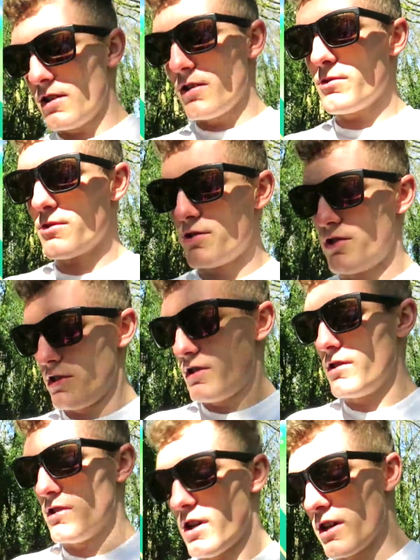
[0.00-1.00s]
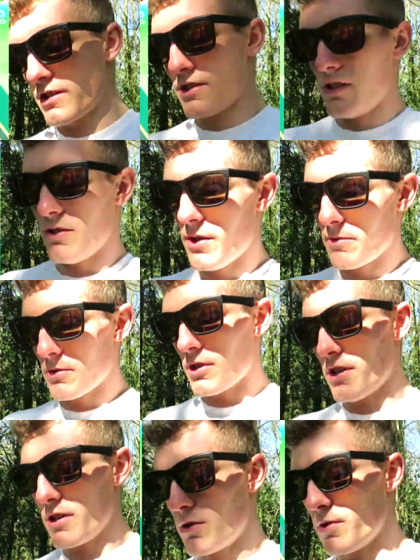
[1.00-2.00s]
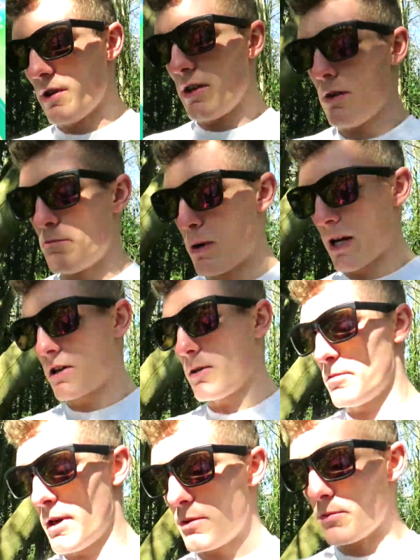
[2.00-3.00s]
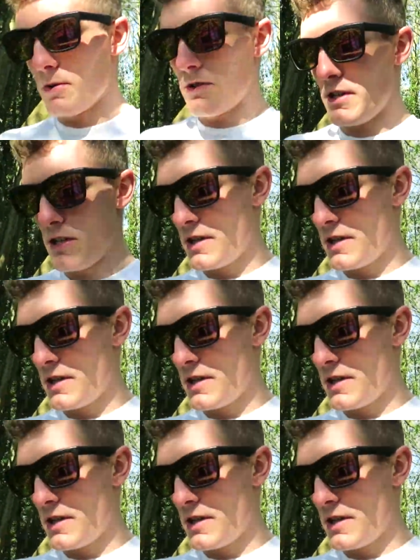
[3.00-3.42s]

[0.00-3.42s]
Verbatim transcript: Oh, oh, actually no, I'm going to go and back up that one.